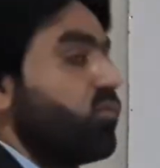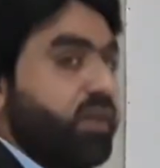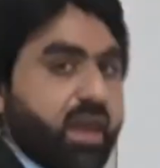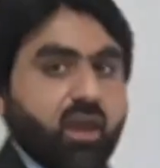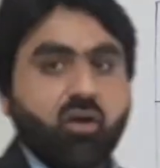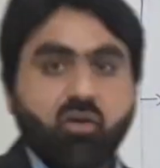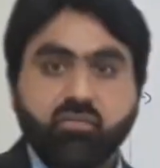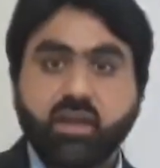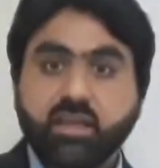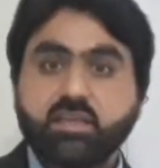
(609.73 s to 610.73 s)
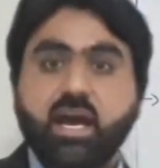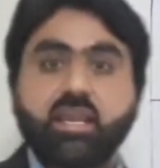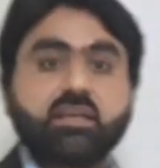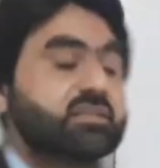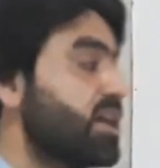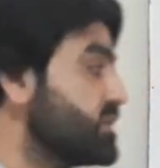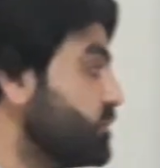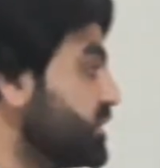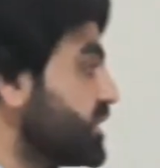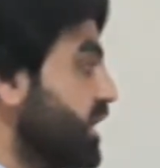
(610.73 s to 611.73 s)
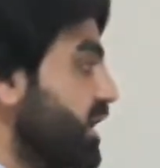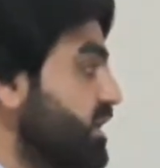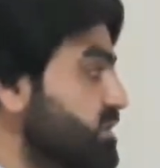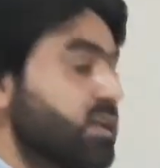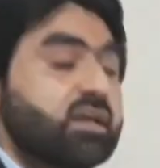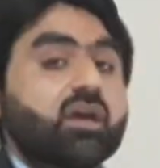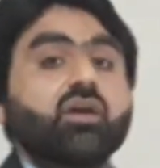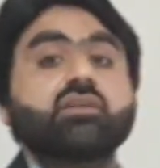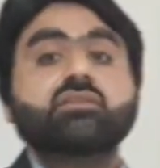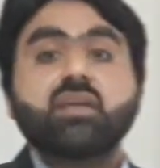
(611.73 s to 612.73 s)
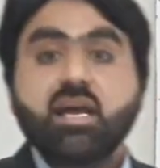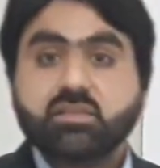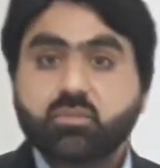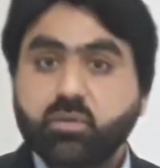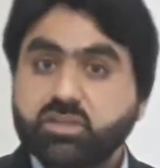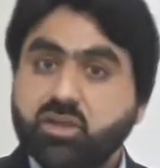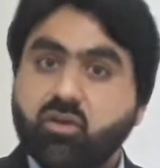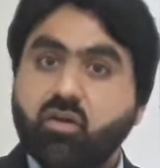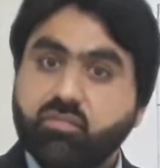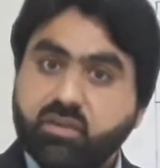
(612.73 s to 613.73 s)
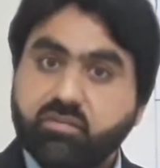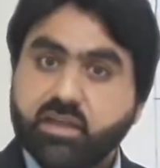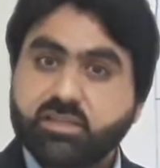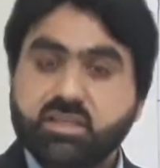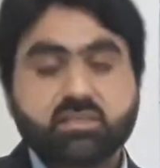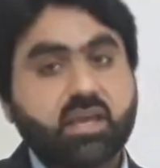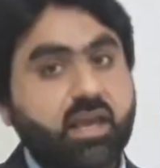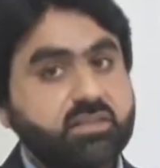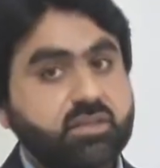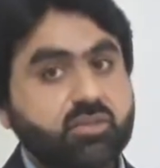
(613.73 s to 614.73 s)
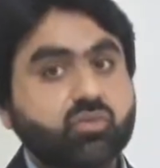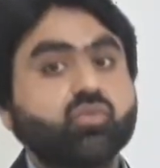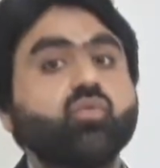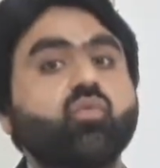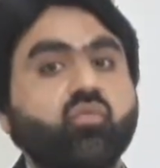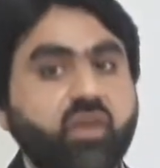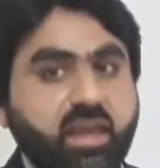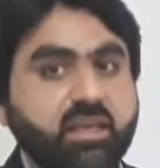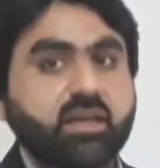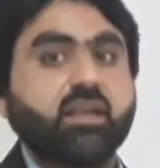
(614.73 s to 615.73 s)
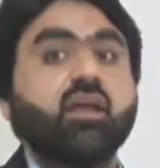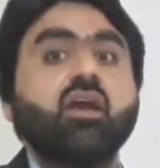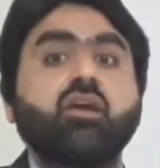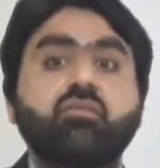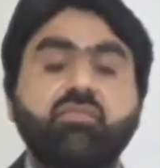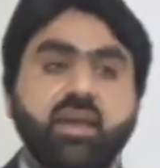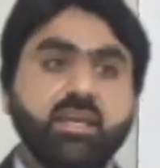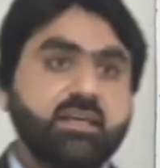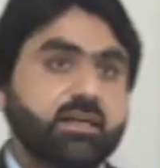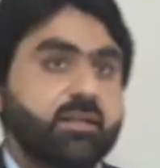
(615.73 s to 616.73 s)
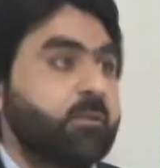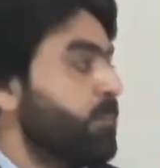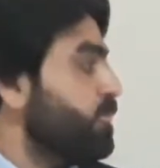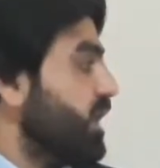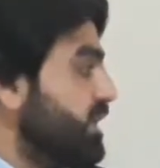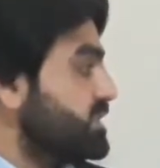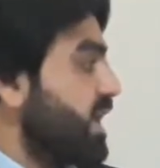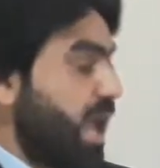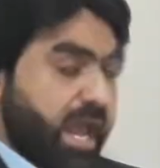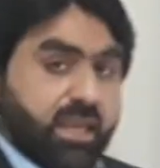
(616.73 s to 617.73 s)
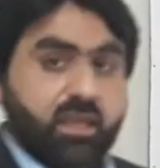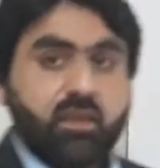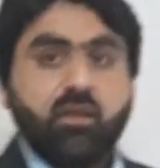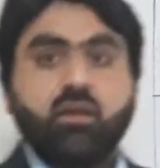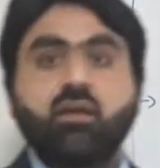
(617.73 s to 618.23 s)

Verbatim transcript: way of indirect transmission is transmission of infectious agent through vehicle. Vehicle is any